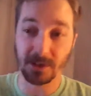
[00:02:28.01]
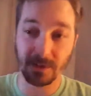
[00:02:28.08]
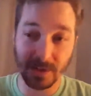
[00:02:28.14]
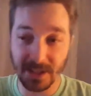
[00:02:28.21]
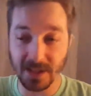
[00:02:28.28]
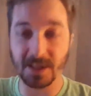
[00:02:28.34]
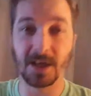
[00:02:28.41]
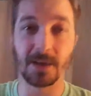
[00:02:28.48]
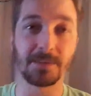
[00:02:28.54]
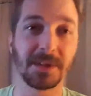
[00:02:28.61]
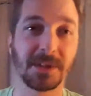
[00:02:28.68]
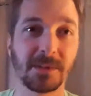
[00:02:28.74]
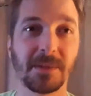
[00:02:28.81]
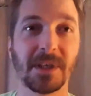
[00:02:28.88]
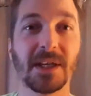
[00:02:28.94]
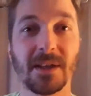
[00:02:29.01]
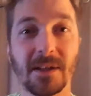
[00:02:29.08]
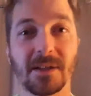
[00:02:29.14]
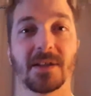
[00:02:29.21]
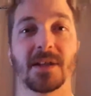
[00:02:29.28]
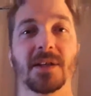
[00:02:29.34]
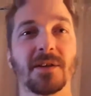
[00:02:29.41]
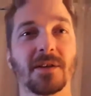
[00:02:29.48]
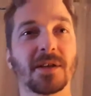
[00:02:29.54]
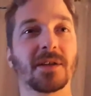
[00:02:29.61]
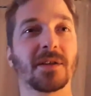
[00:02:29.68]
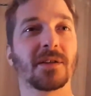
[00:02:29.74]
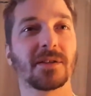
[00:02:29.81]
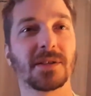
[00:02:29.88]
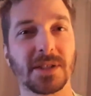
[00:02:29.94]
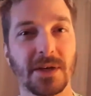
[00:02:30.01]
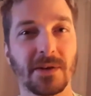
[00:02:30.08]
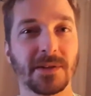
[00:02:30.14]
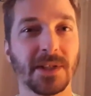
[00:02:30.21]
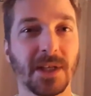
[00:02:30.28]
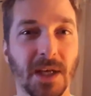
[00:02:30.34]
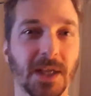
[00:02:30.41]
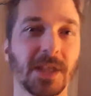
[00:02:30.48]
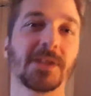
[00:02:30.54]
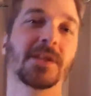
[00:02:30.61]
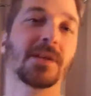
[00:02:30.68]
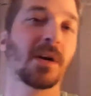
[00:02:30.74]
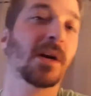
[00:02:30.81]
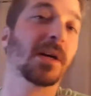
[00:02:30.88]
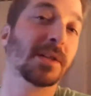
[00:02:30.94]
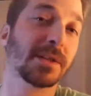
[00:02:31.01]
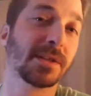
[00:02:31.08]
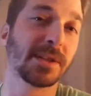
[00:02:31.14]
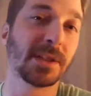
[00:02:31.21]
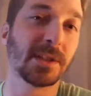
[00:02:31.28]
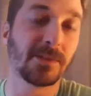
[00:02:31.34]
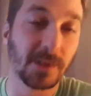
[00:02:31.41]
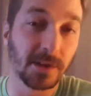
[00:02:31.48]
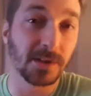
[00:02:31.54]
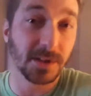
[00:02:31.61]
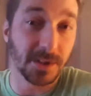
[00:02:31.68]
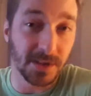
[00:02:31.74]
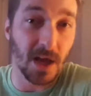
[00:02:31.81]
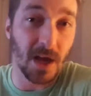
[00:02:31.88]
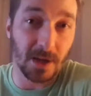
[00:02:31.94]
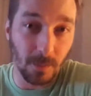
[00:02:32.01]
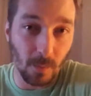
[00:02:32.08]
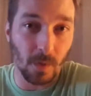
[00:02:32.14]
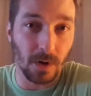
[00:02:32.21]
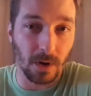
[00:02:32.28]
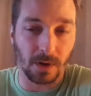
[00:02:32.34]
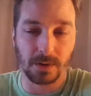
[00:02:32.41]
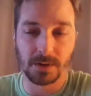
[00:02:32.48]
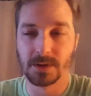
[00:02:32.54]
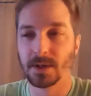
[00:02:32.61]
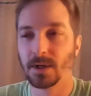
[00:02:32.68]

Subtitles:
get it up to speed, then you can turn the engine on to see if your design works.